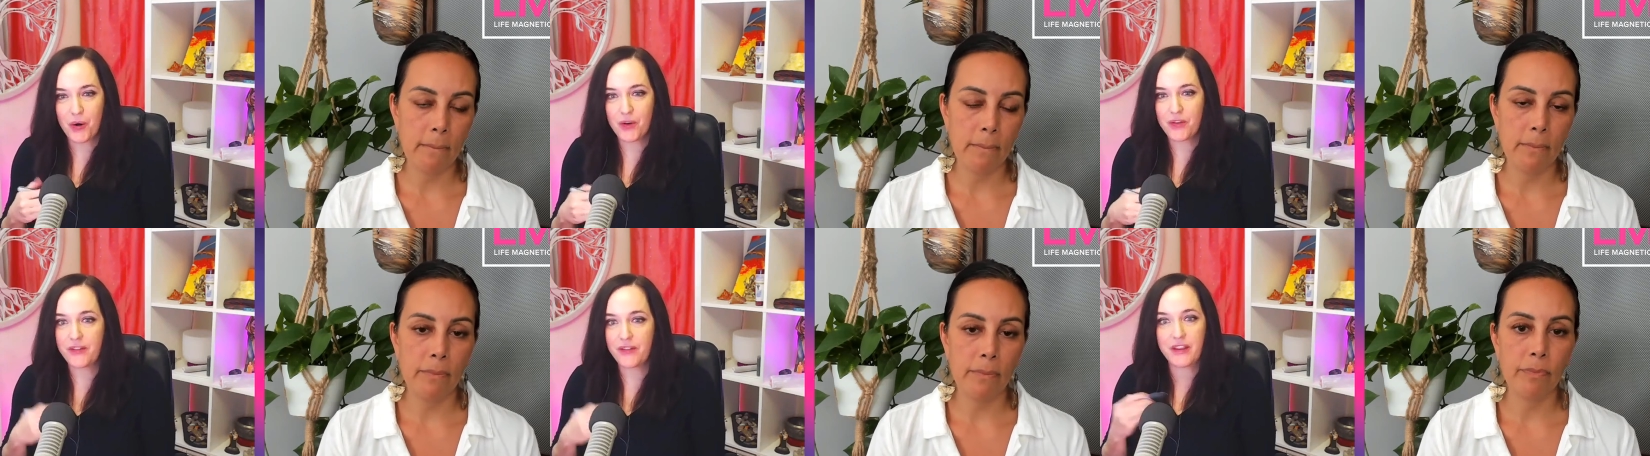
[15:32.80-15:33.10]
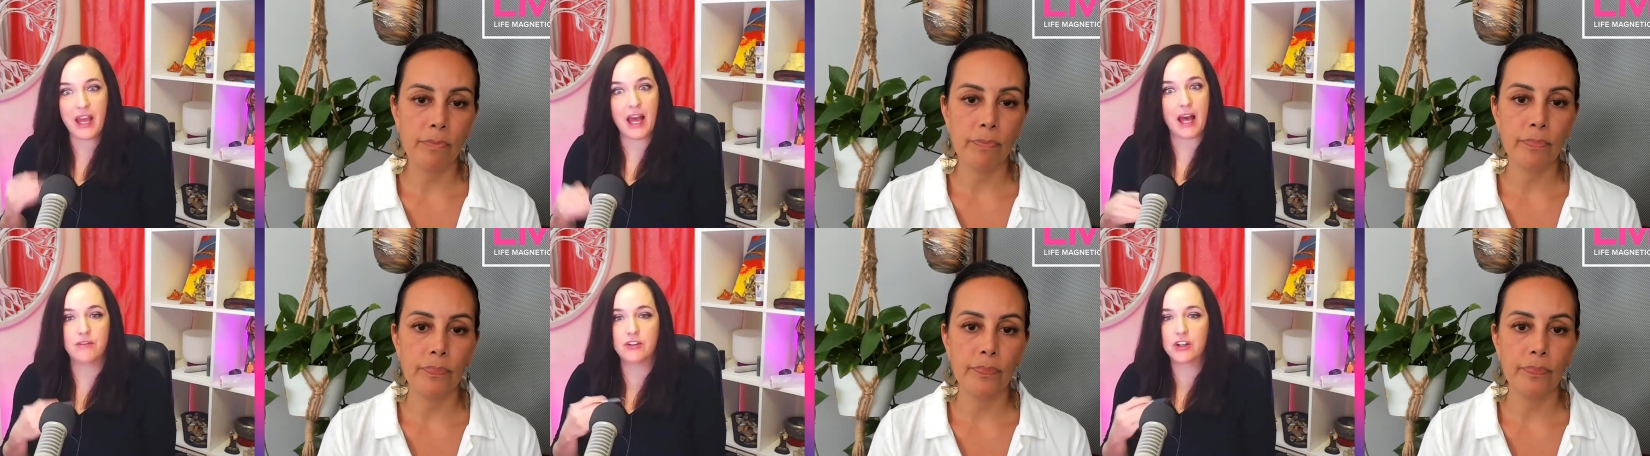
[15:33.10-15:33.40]
Speaker 1: or
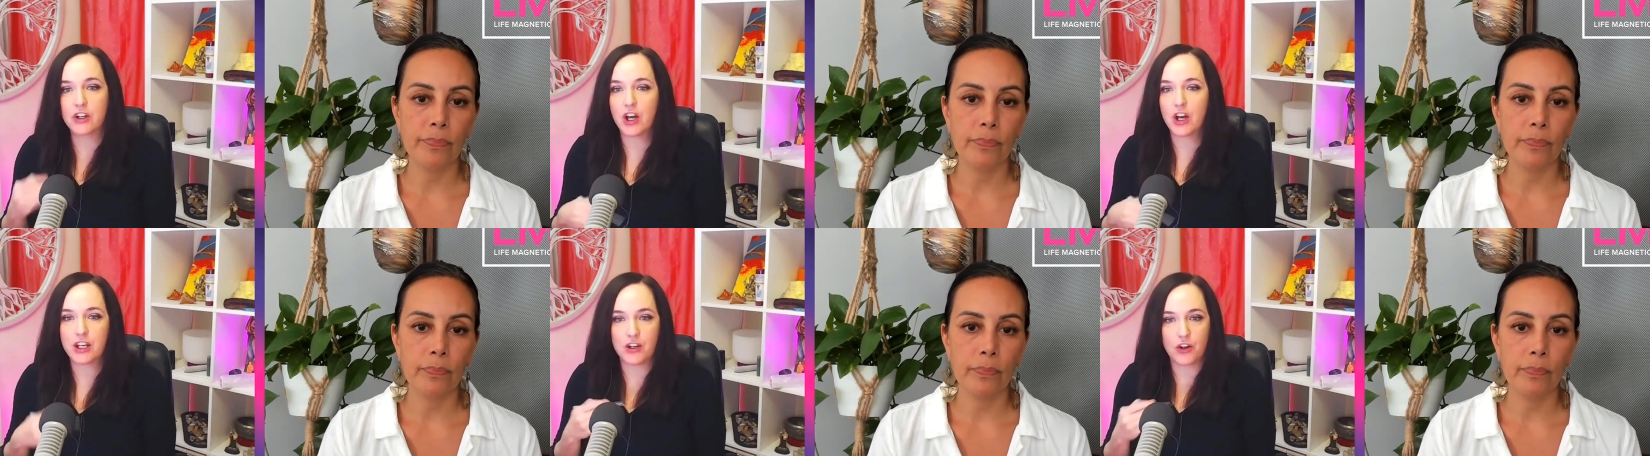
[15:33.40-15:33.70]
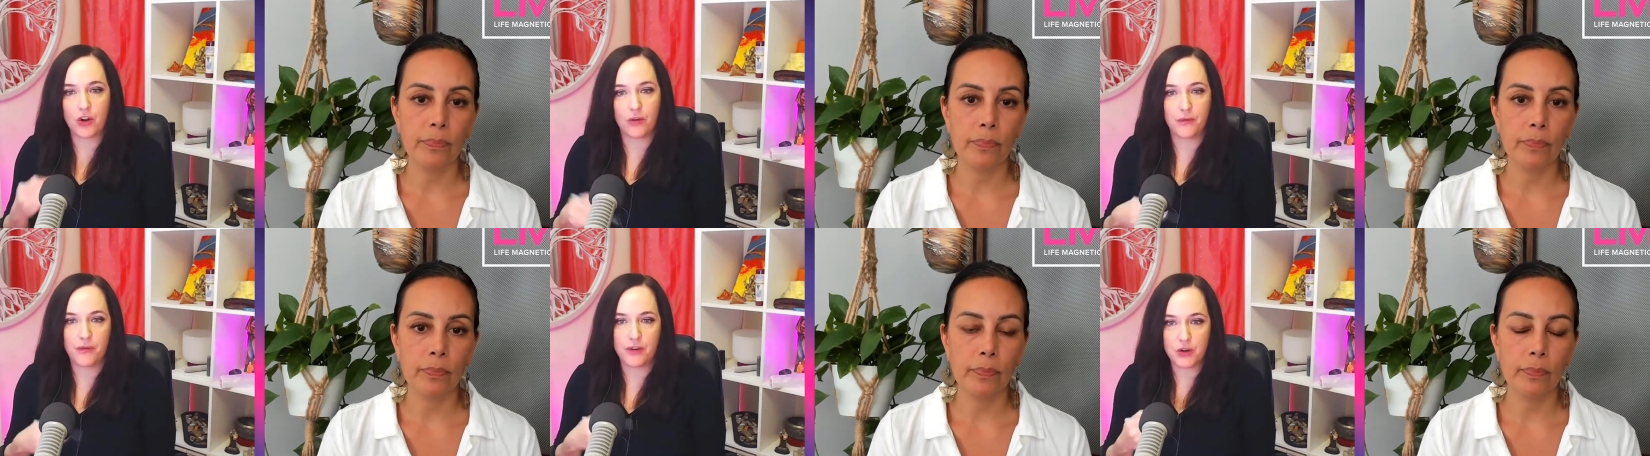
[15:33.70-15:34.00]
that they haven't
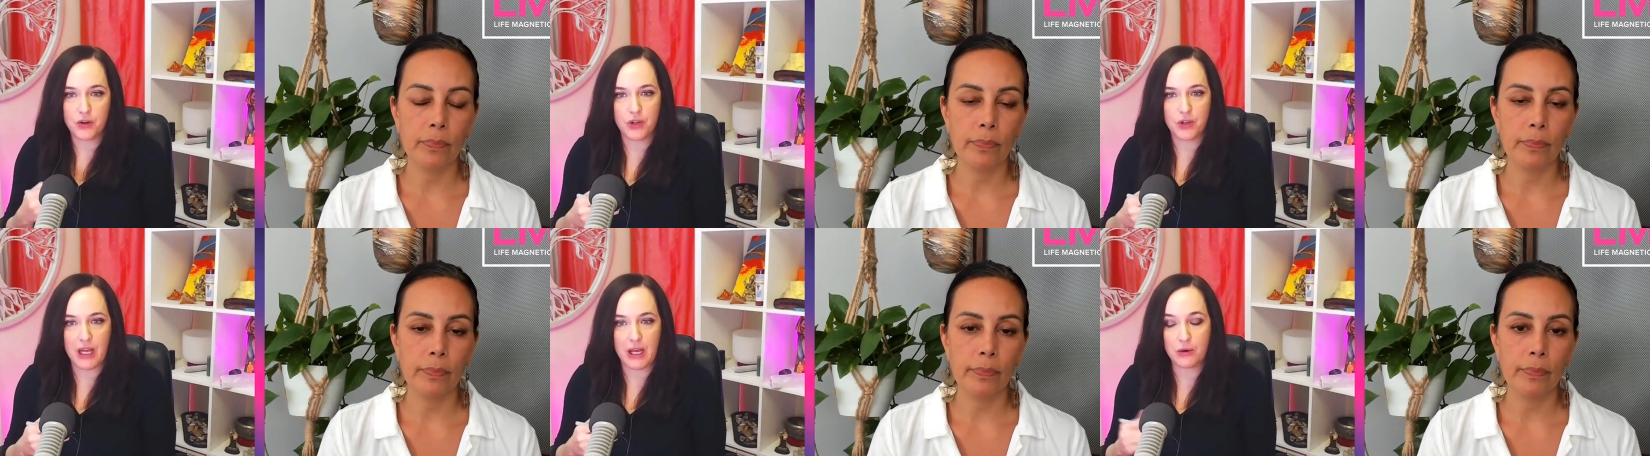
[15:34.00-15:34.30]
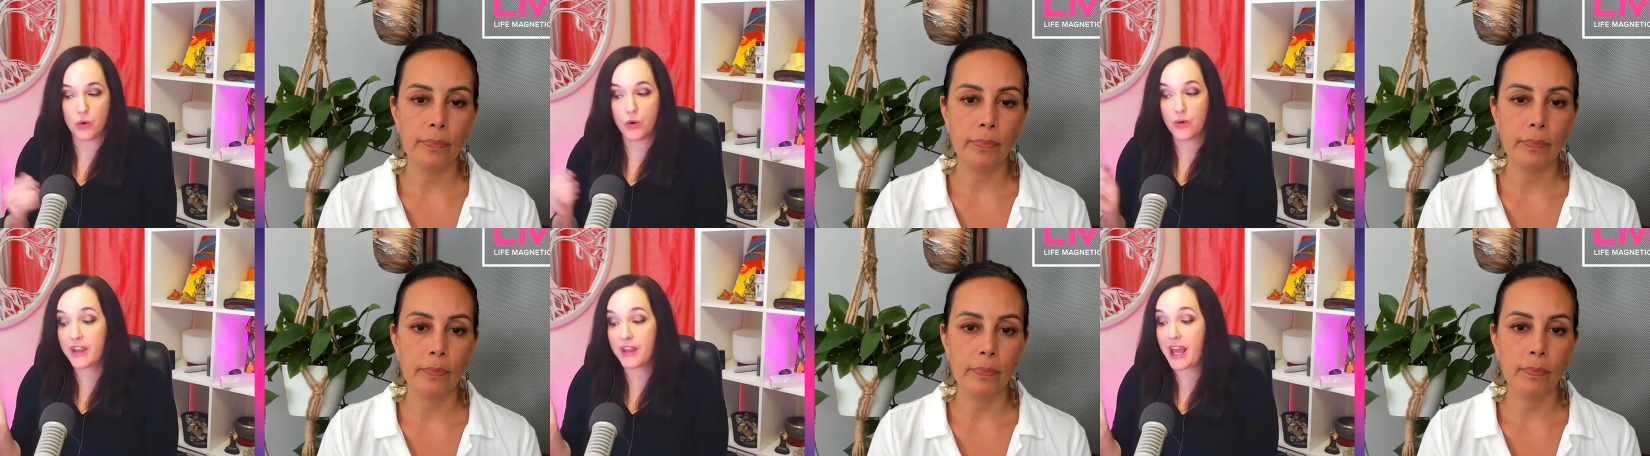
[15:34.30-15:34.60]
got it all figured
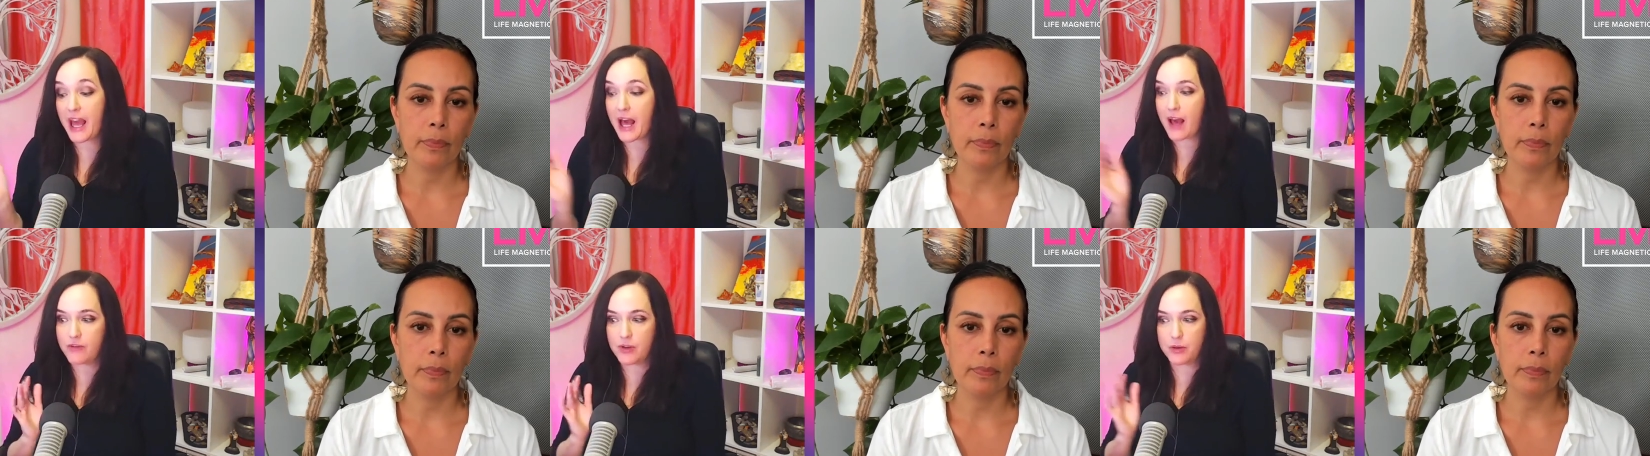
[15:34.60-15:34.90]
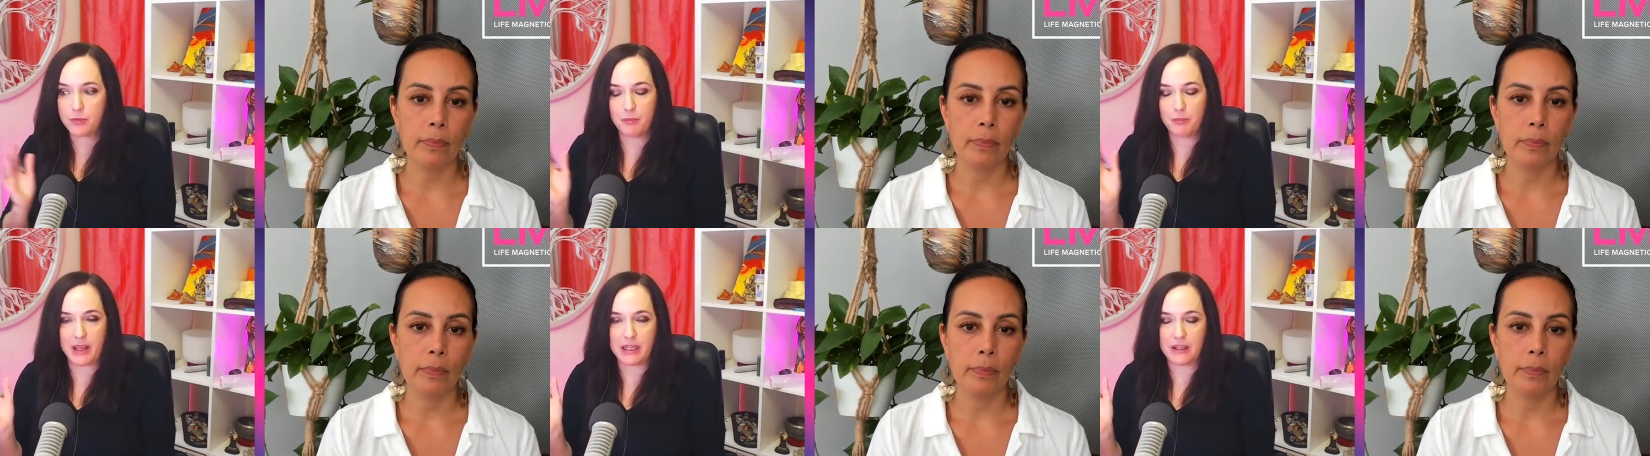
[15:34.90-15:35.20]
out or they
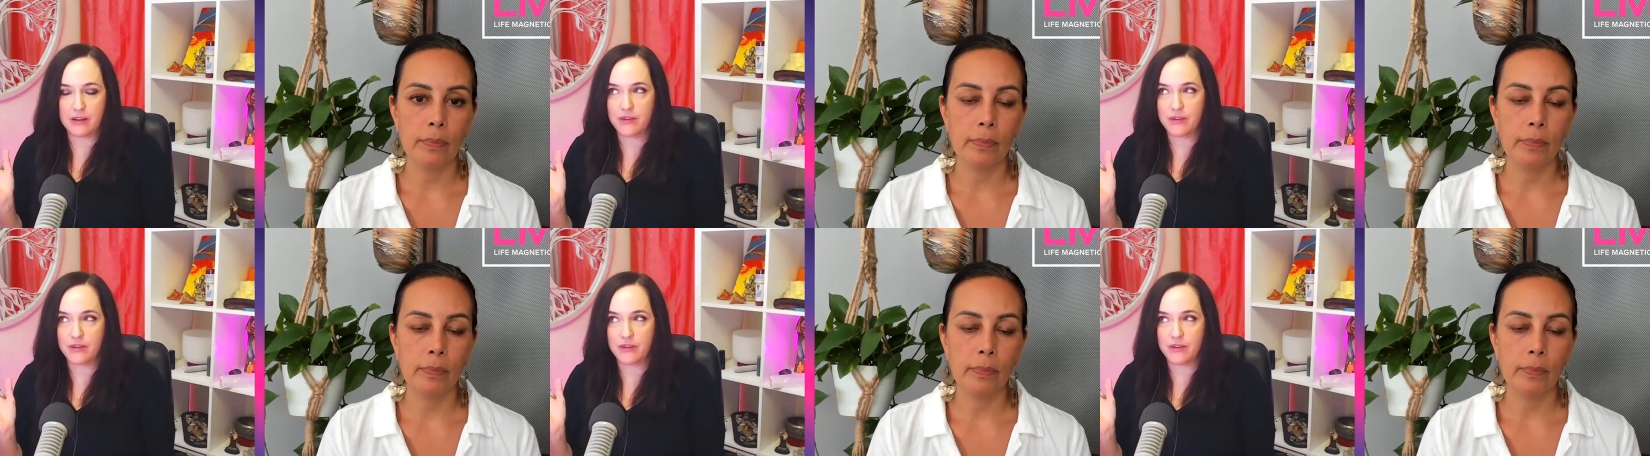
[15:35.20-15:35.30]
haven't